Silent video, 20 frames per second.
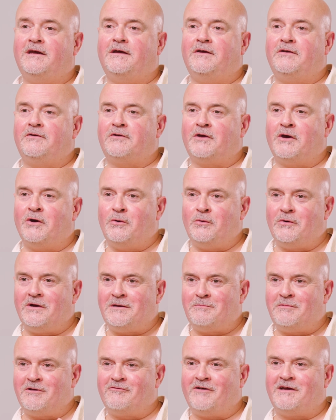So
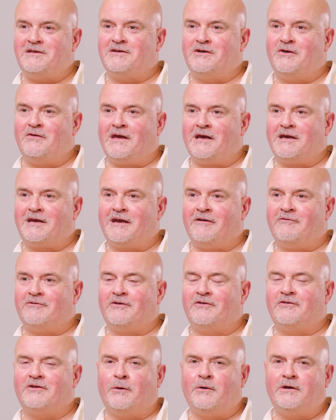it'd be great to do that
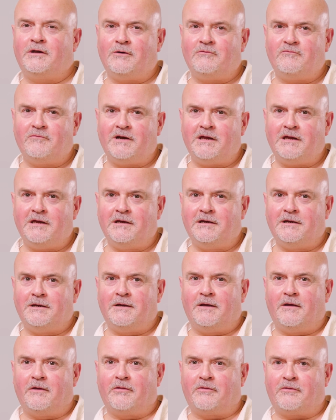character. So I don't really
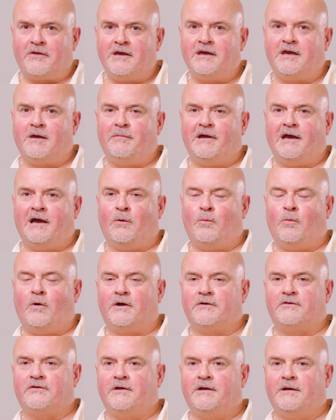think about
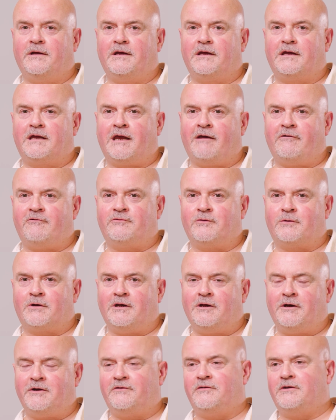what character I'd
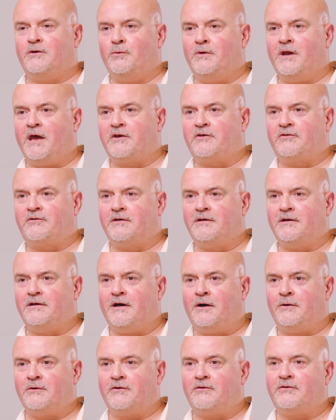like to do next.
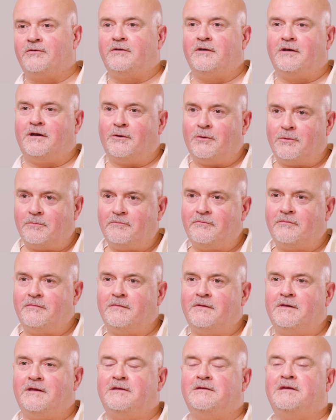I'll just,
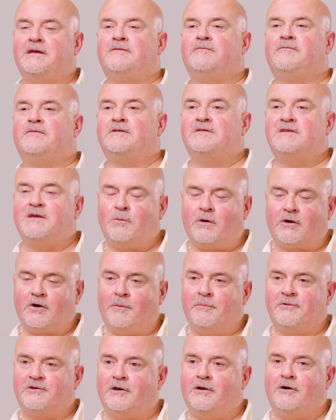see what
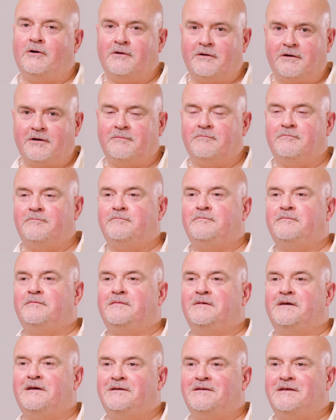comes along
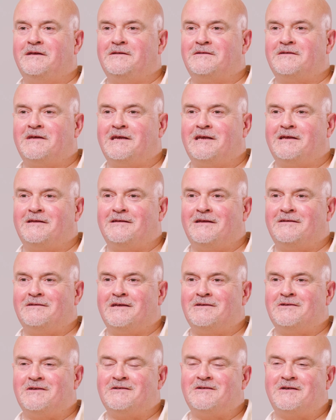and take it
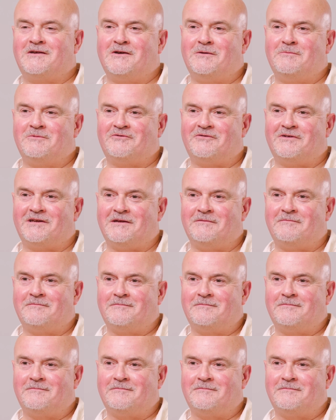as it comes, really.